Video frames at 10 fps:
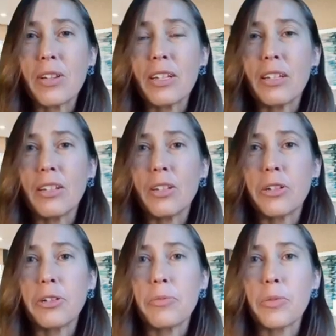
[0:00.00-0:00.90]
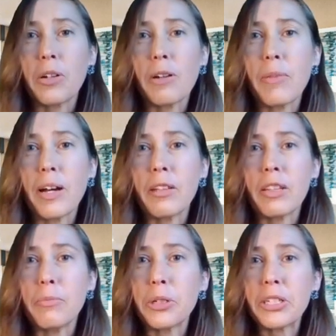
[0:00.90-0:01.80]
can learn more about
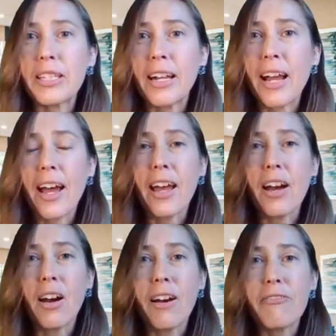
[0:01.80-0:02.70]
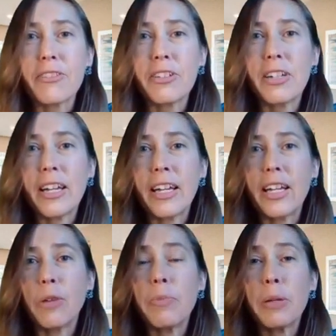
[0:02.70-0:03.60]
the books that I offer and
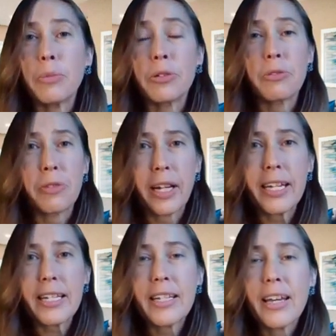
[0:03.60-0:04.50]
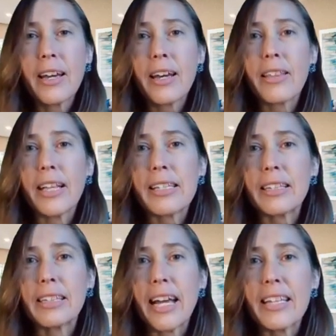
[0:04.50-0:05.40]
help people to write. That's
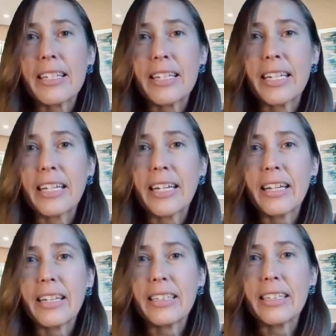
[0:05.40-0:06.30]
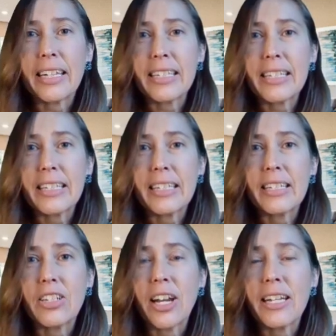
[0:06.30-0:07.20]

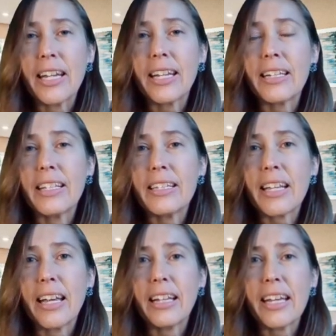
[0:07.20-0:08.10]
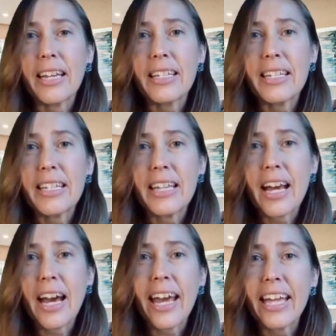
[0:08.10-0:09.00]
lastinglegacies.net. That's
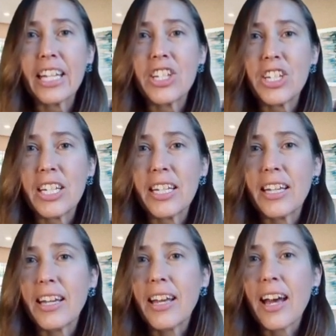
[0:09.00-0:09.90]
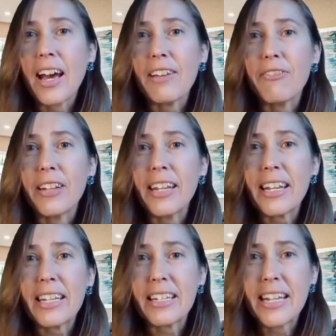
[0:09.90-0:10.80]

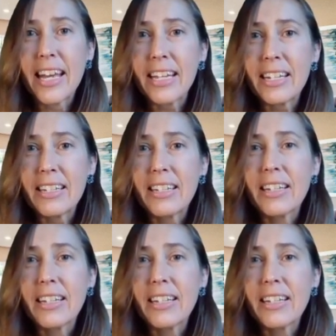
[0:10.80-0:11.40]
LASTING-net.